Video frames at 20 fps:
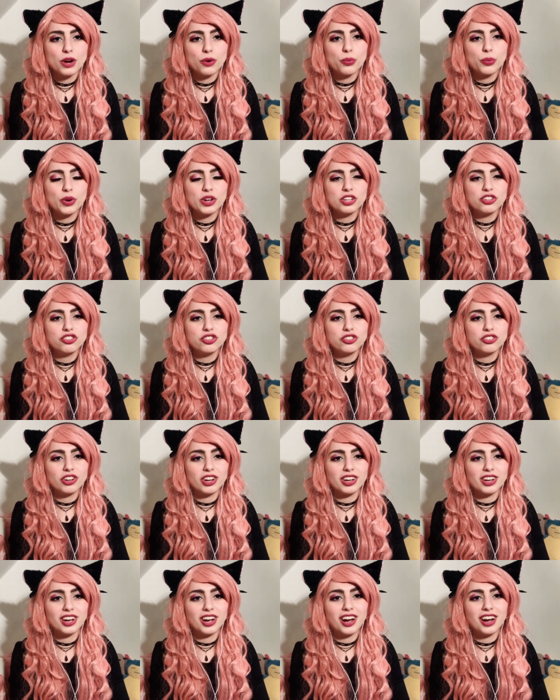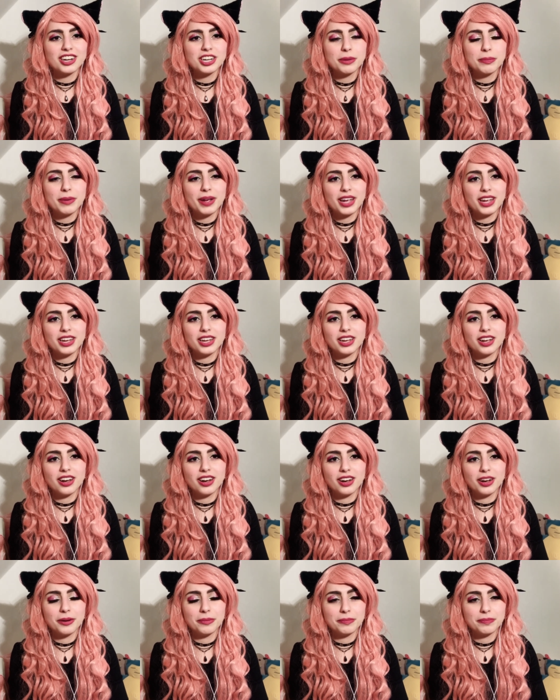which
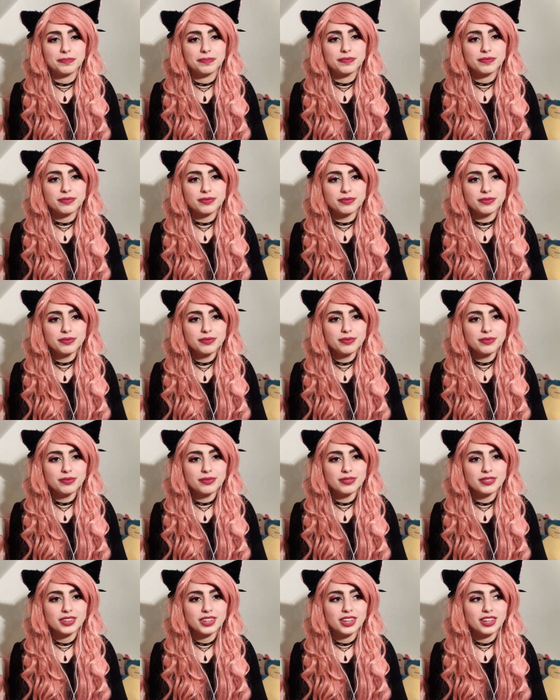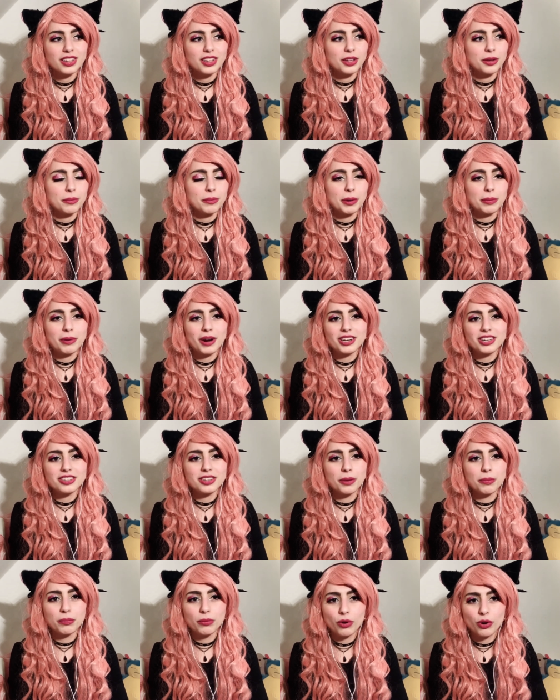anime My Bride
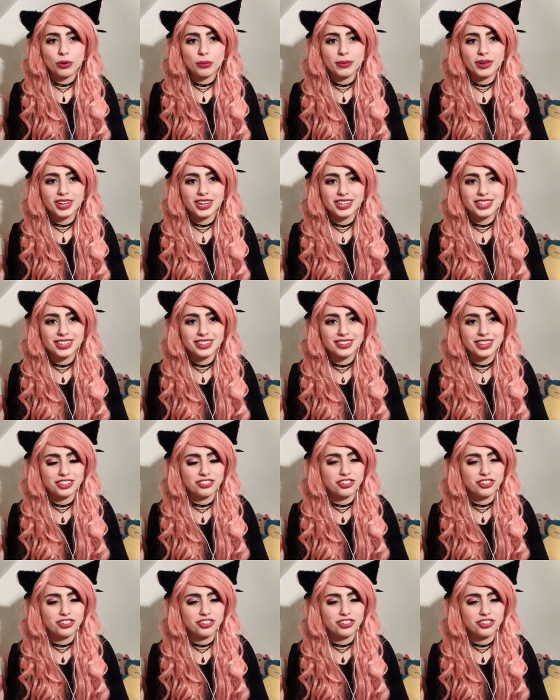is a Mermaid is